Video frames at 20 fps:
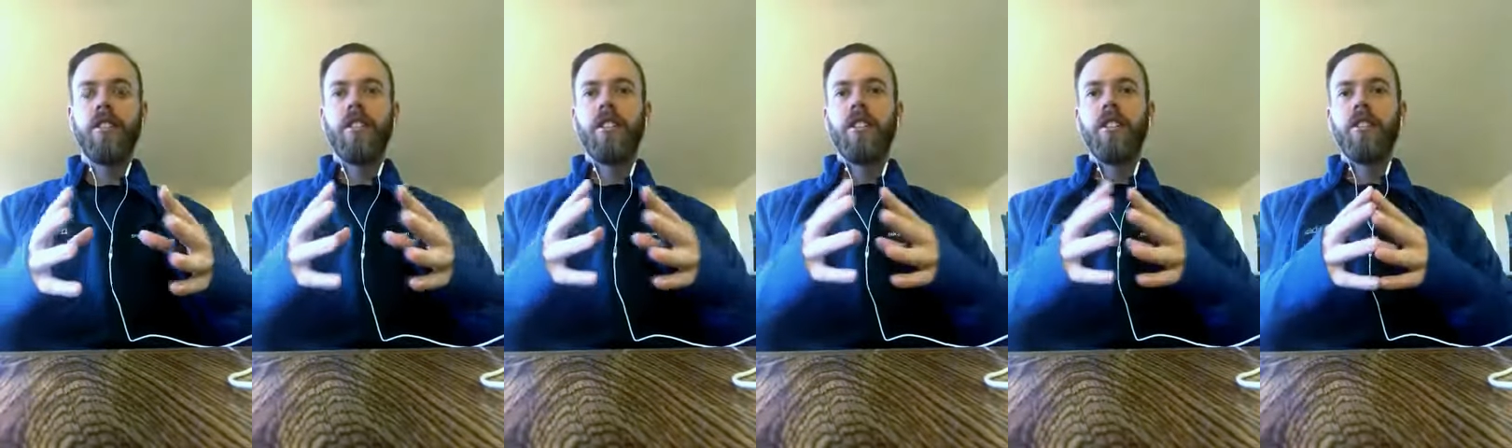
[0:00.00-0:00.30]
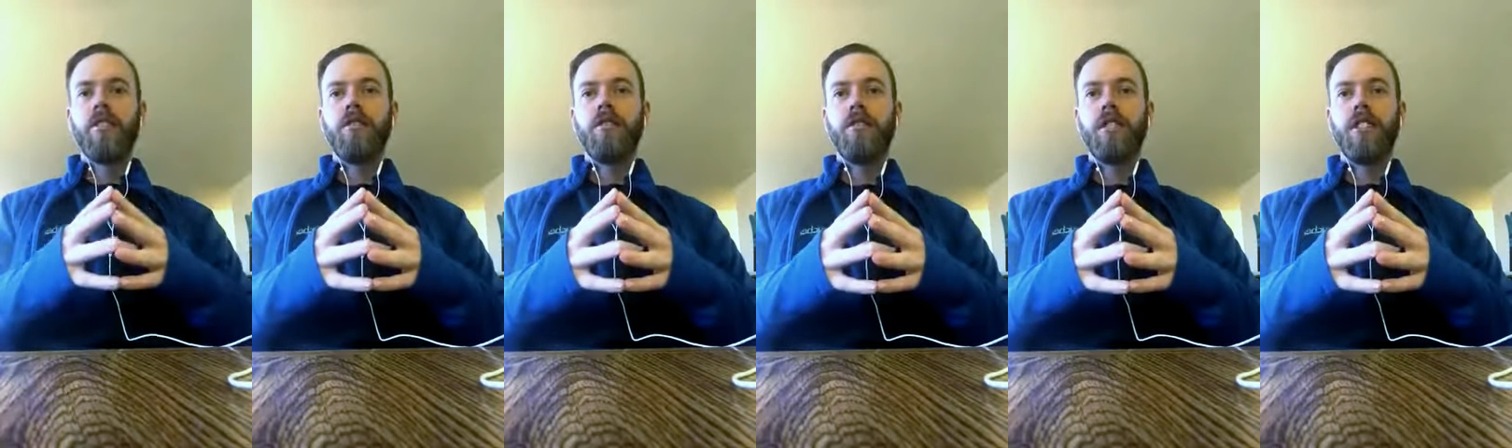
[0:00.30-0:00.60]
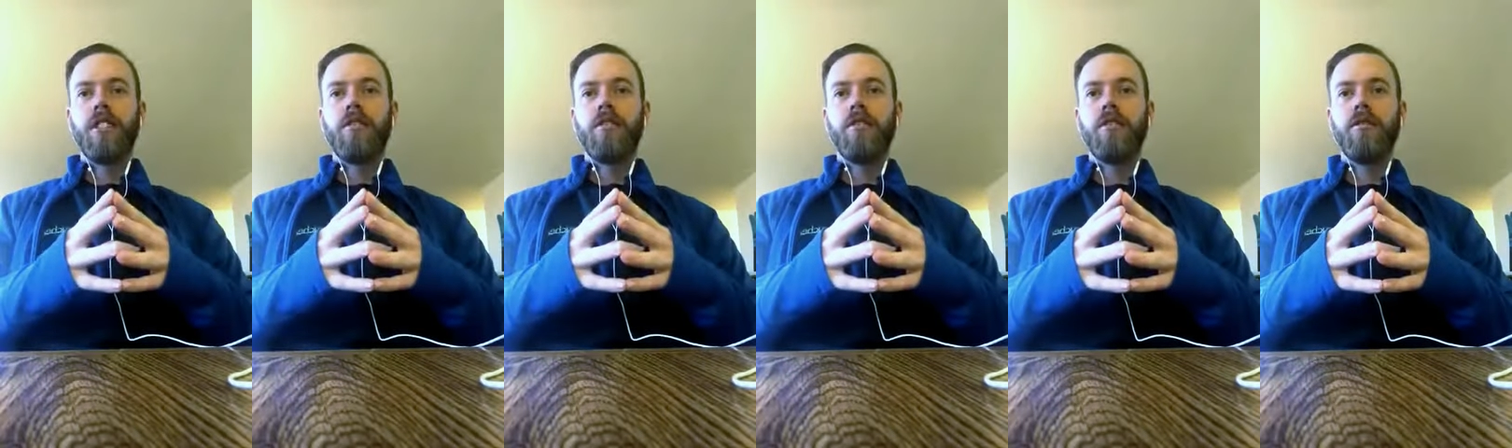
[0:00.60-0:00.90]
You
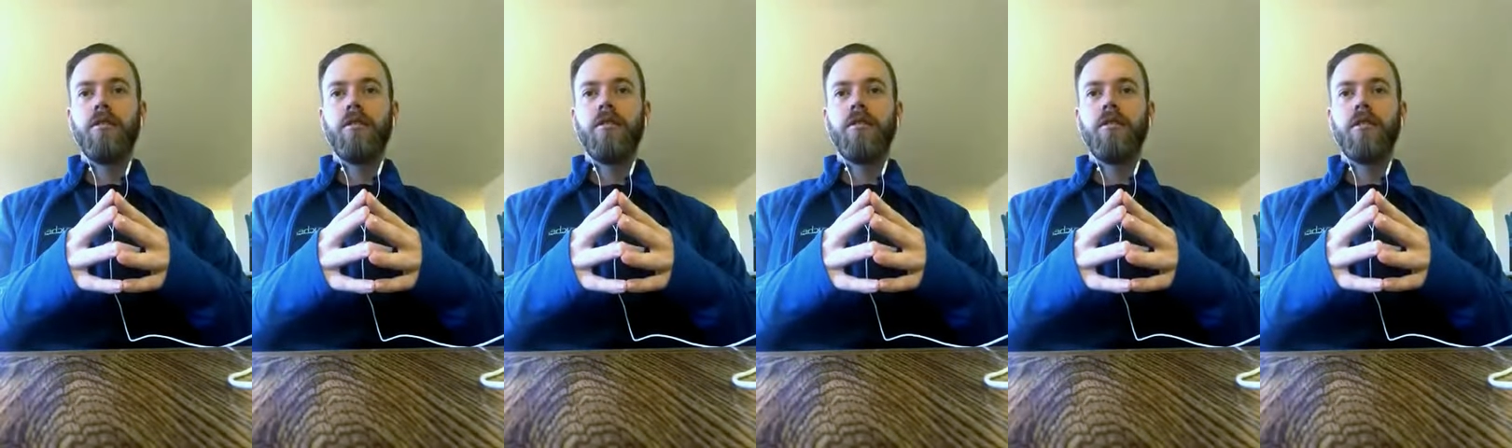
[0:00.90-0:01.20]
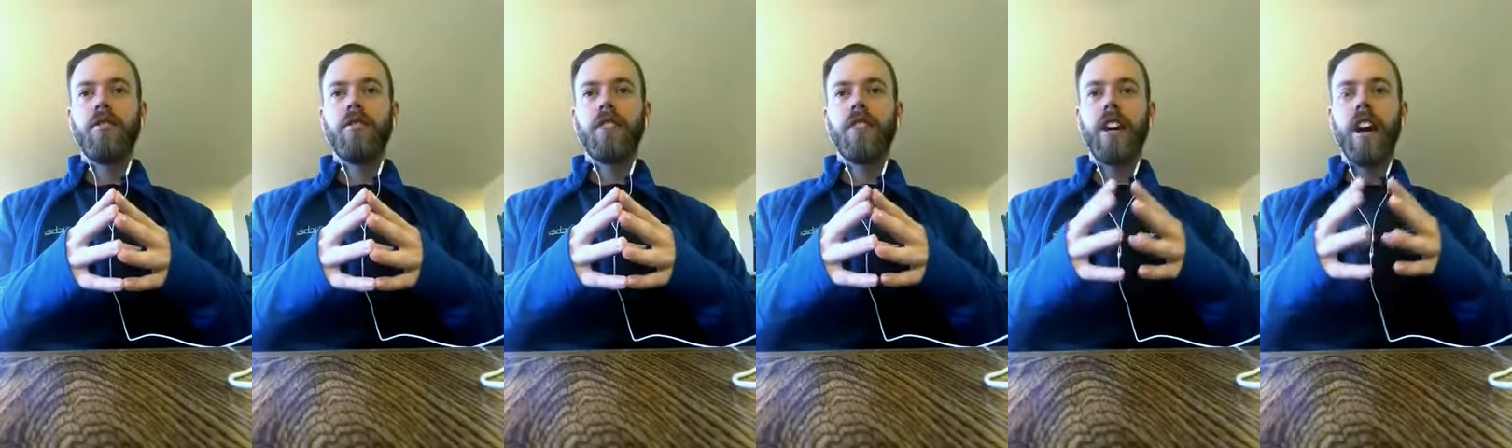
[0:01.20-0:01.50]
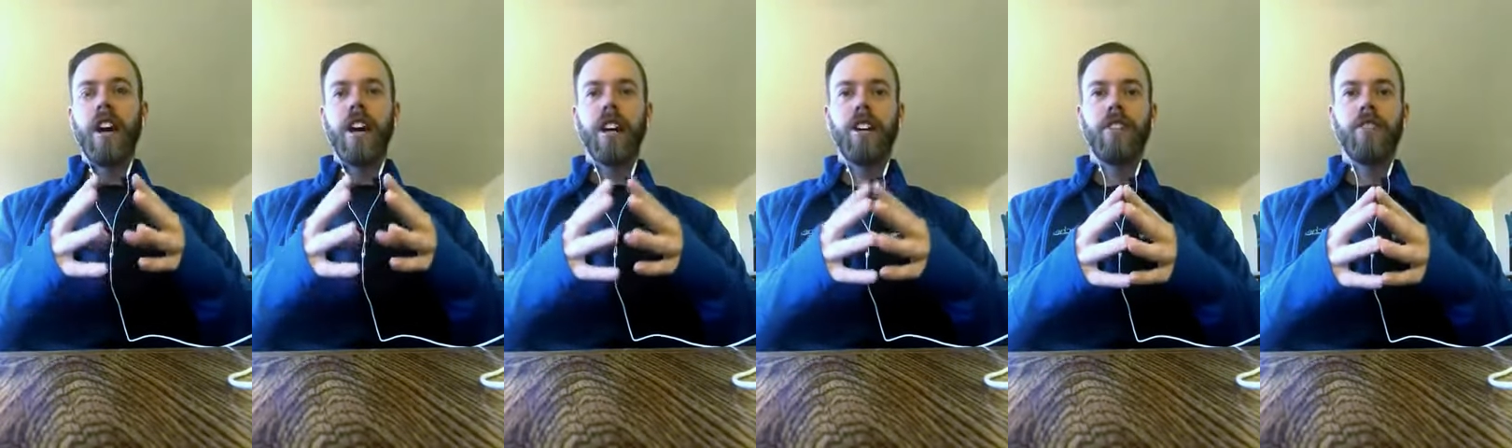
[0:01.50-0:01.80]
need to
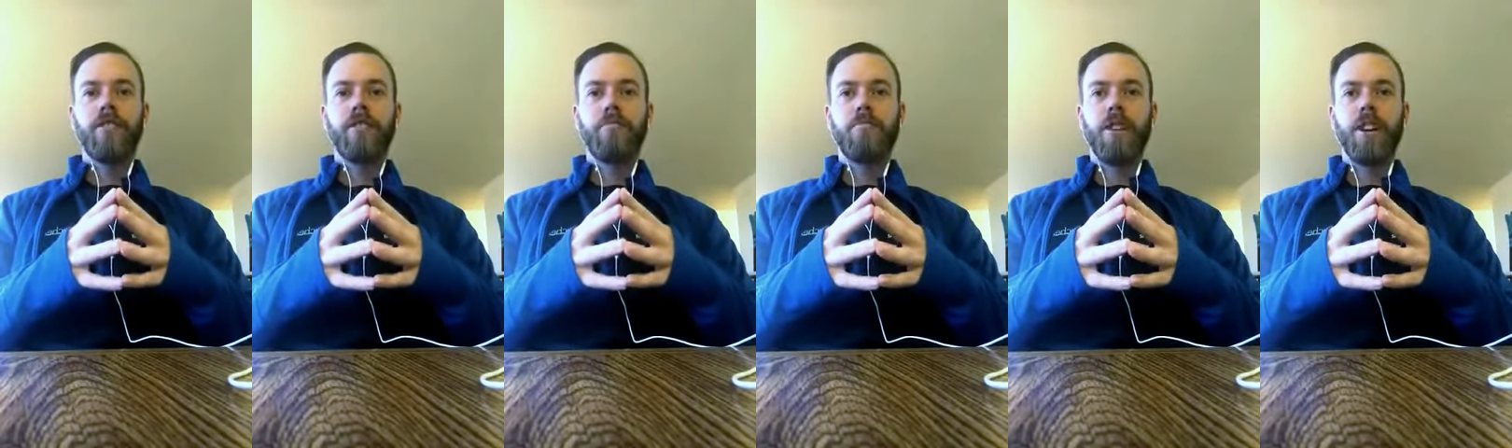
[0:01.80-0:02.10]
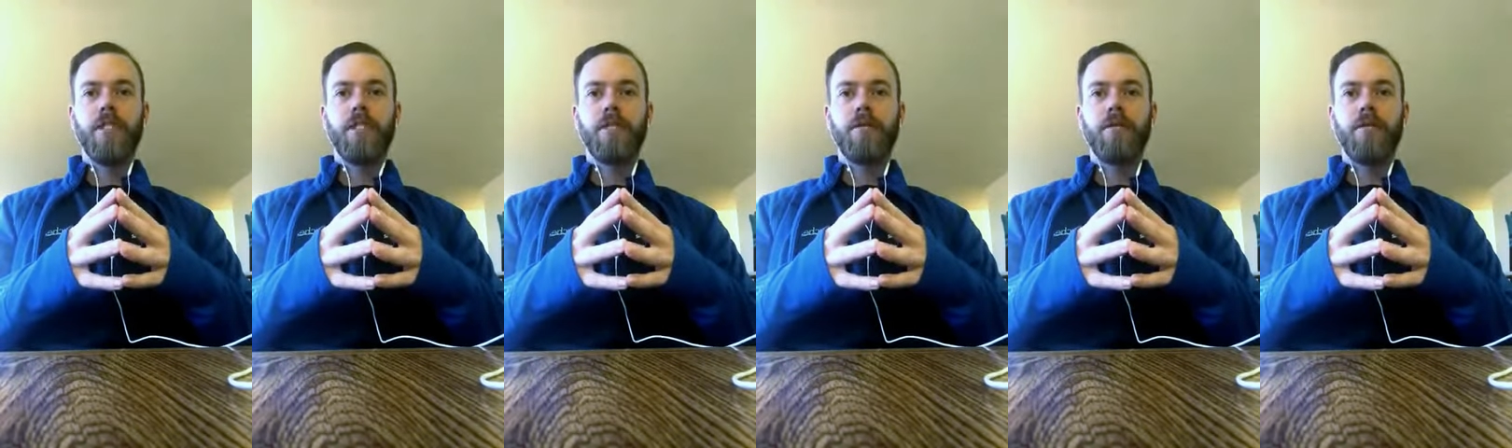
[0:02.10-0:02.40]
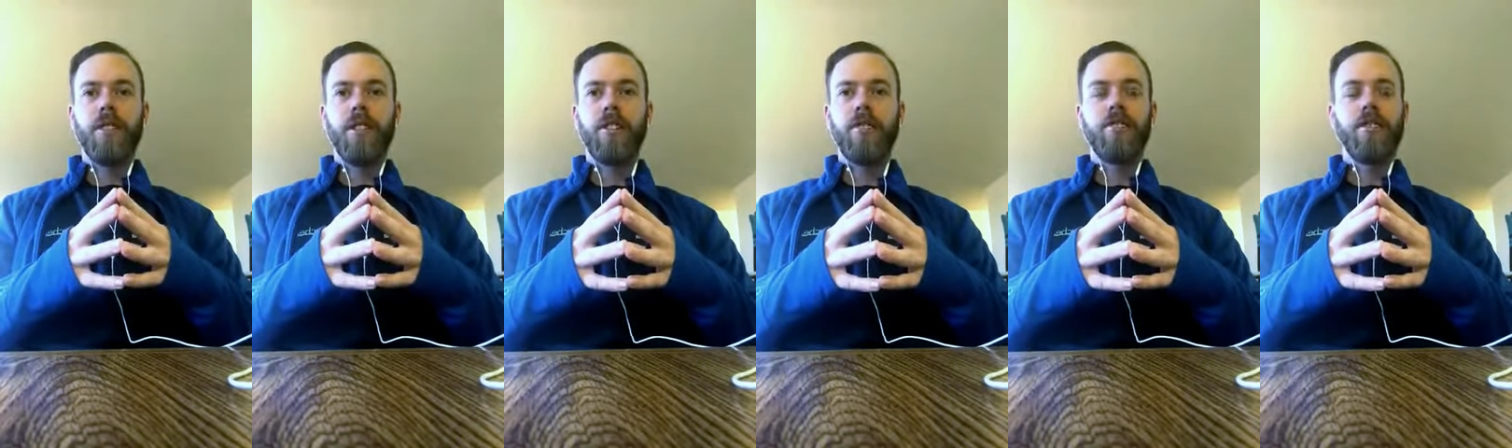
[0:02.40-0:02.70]
diagnose patients with
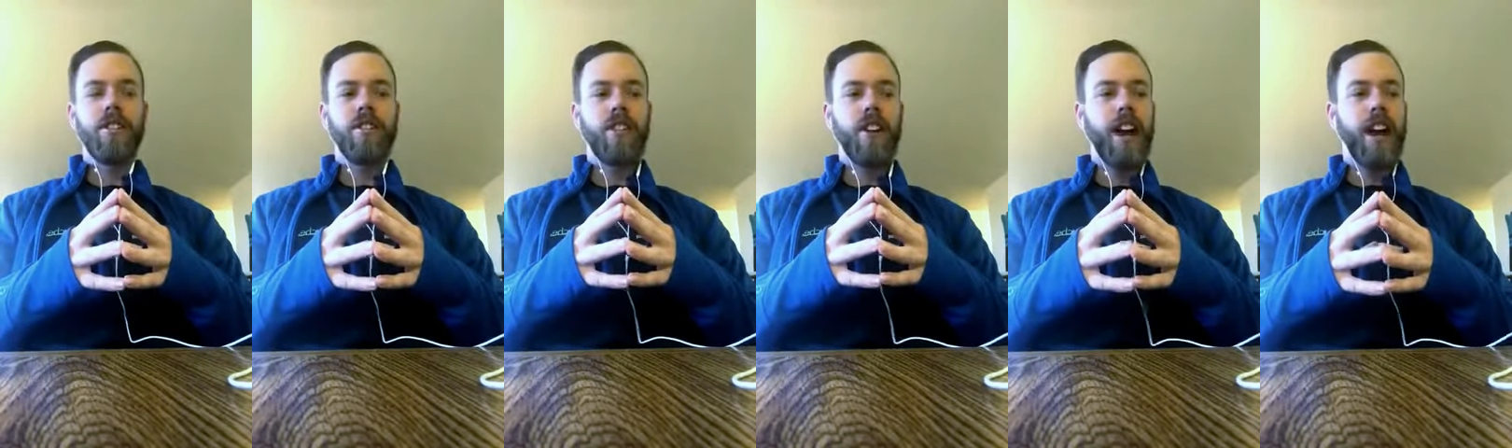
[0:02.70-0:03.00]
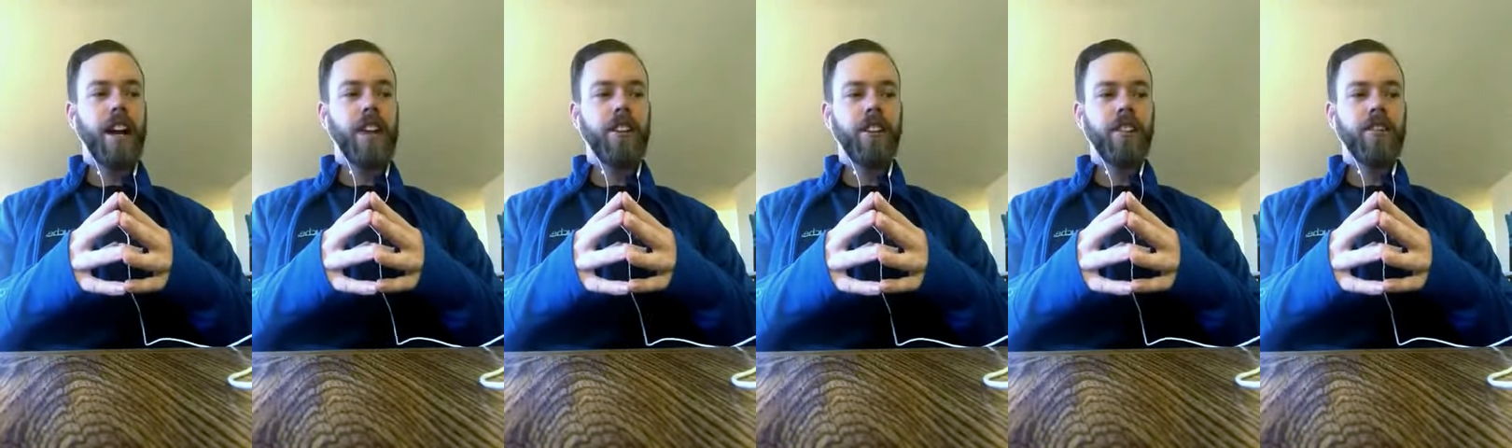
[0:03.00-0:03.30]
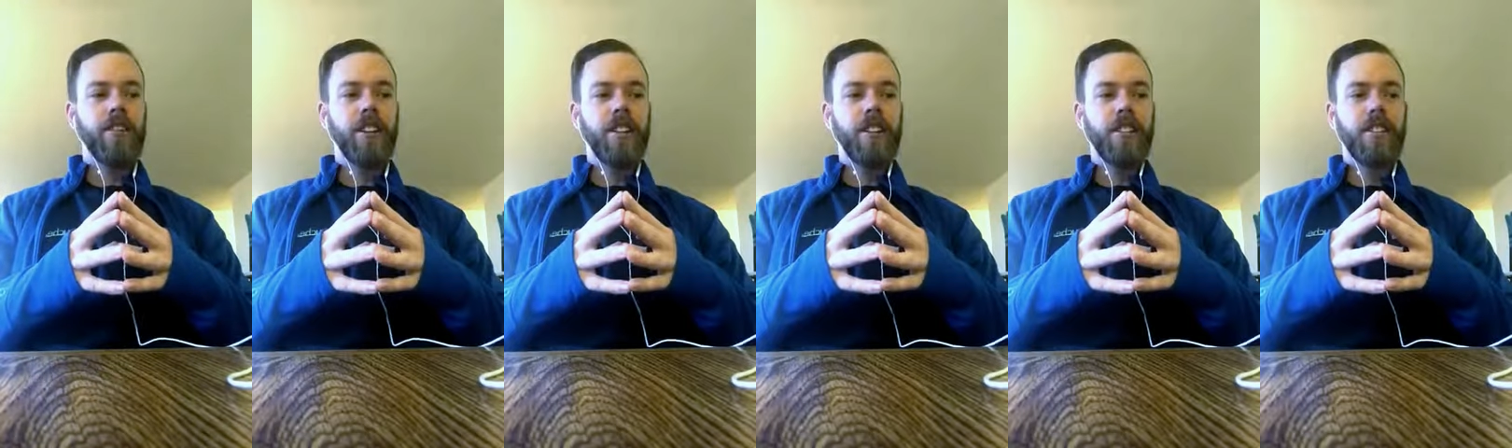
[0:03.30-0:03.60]
heart failure
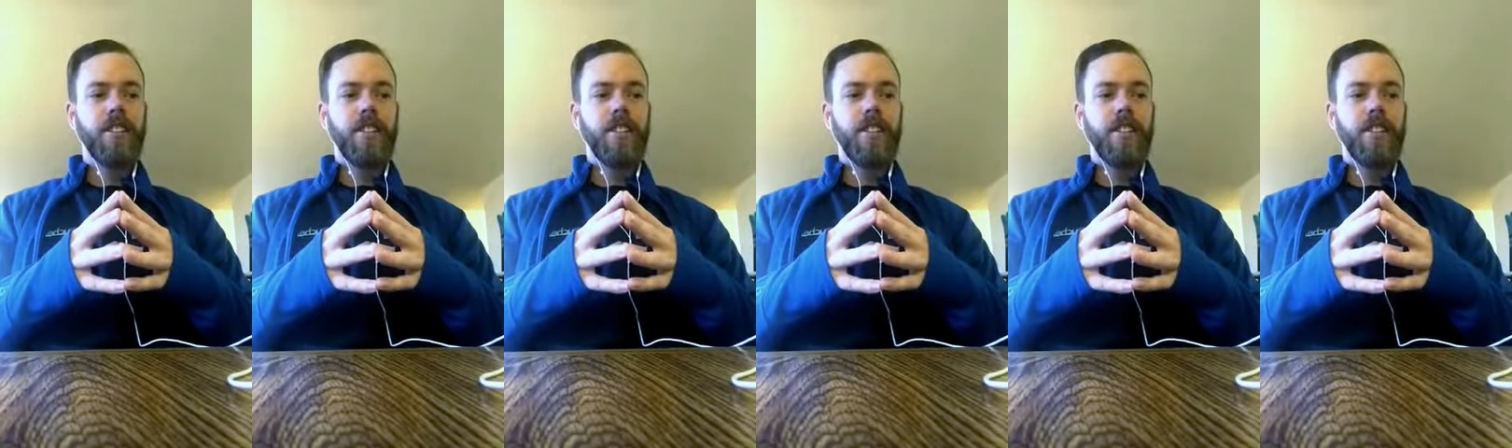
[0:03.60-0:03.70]
accurately,